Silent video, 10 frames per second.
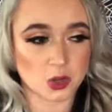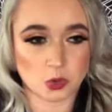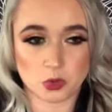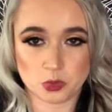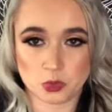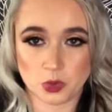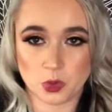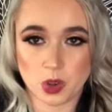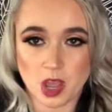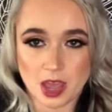and go
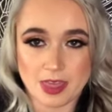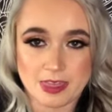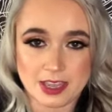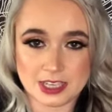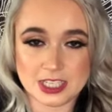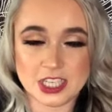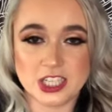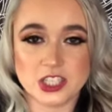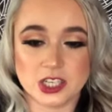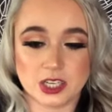through the
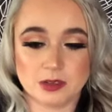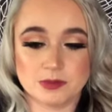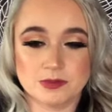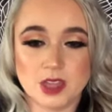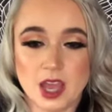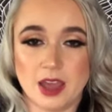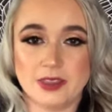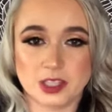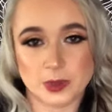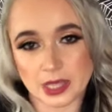conditioning.
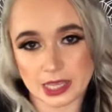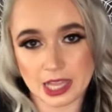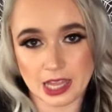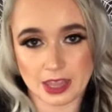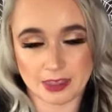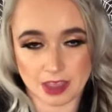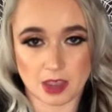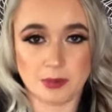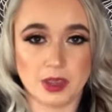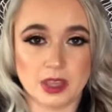And that's what Lilith
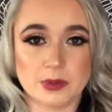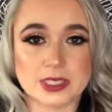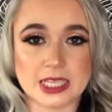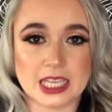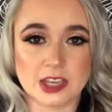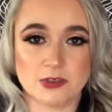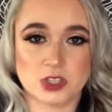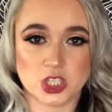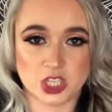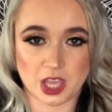gave me. That was the gift
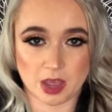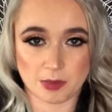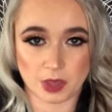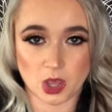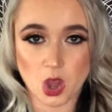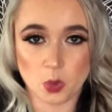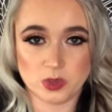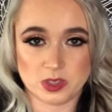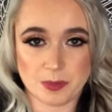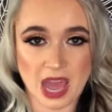that she gave me,
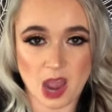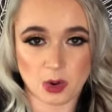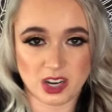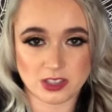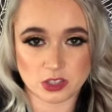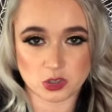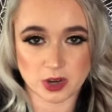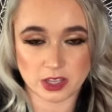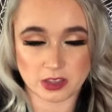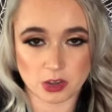was the power and the
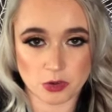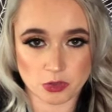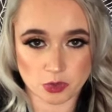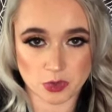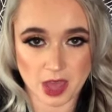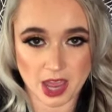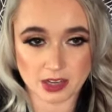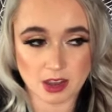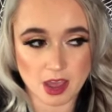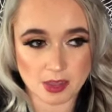strength to go through
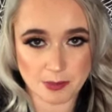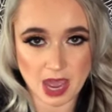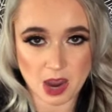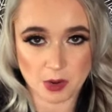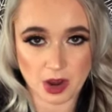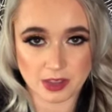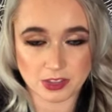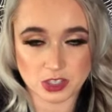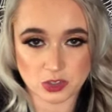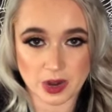that. The power and the
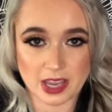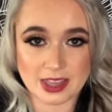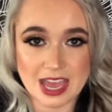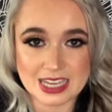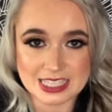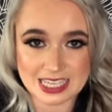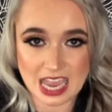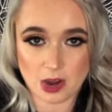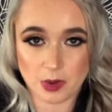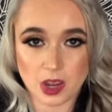strength to
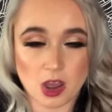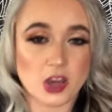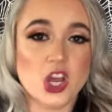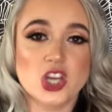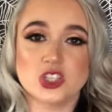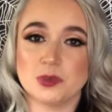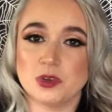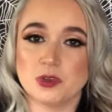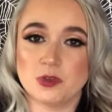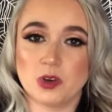carry on, to
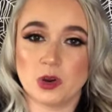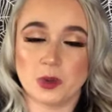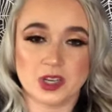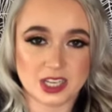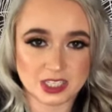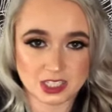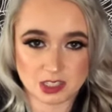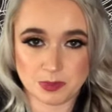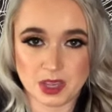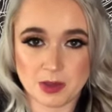move forward, to
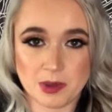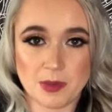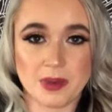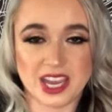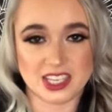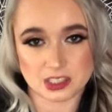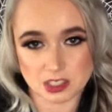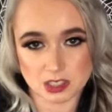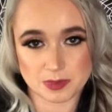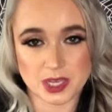speak my mind, to
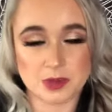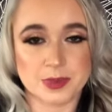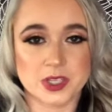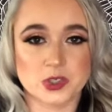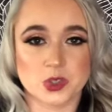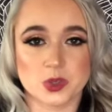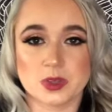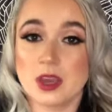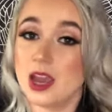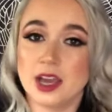speak my truth,
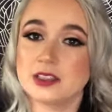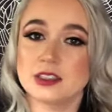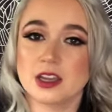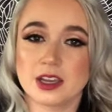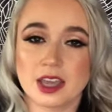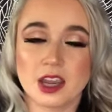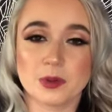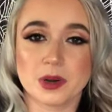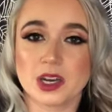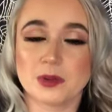and to not care
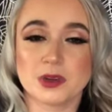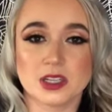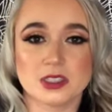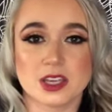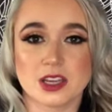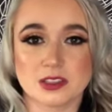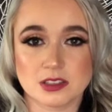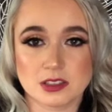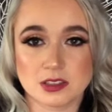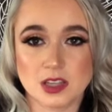what anybody
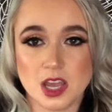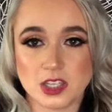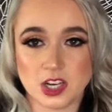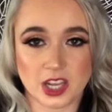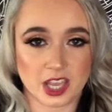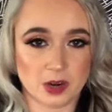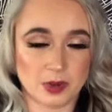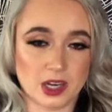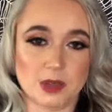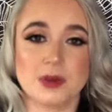says, to not care
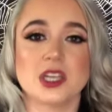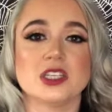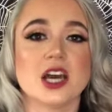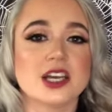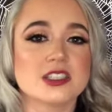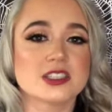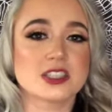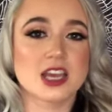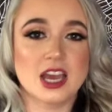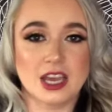what anybody
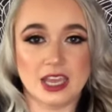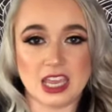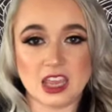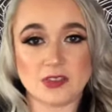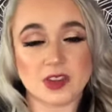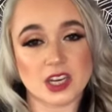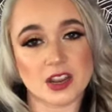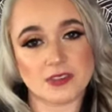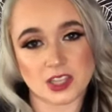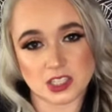does. Even
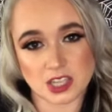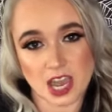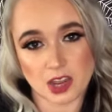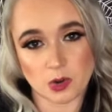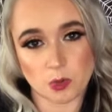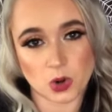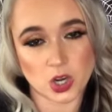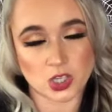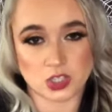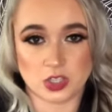if the entire
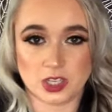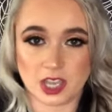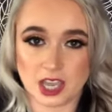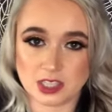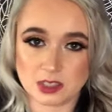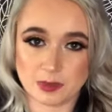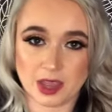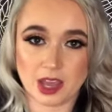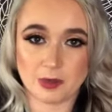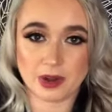world turned against
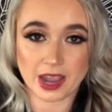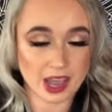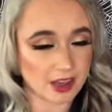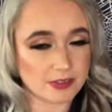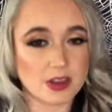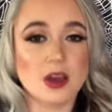me, I would have